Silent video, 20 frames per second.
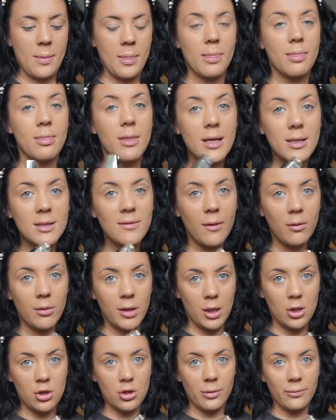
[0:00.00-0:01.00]
this
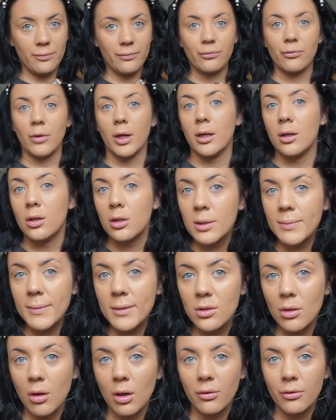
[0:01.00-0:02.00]
foundation, right, it looks a bit
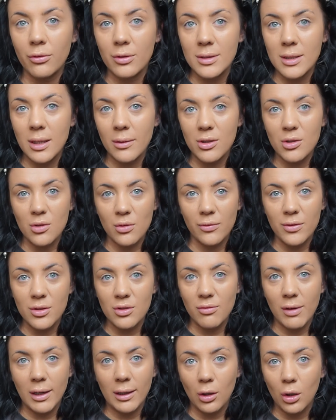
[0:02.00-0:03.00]
dark for us now. I don't know if it's
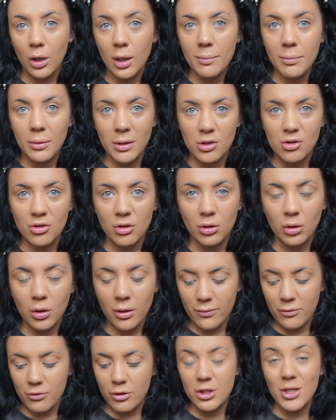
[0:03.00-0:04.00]
the right colour, but it's good
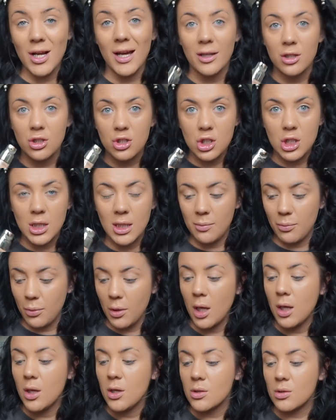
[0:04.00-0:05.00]
coverage and it's cheap.
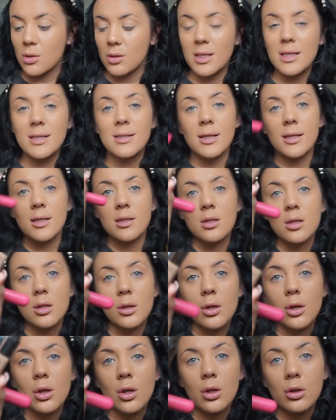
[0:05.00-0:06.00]
So this is
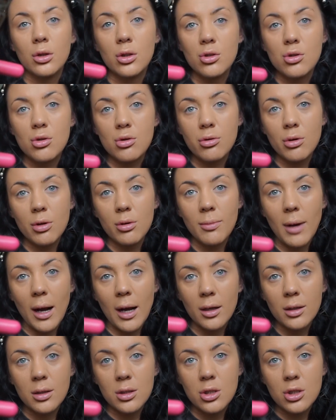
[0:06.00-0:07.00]
the True
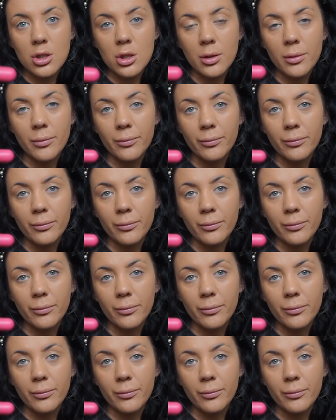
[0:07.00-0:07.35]
Match.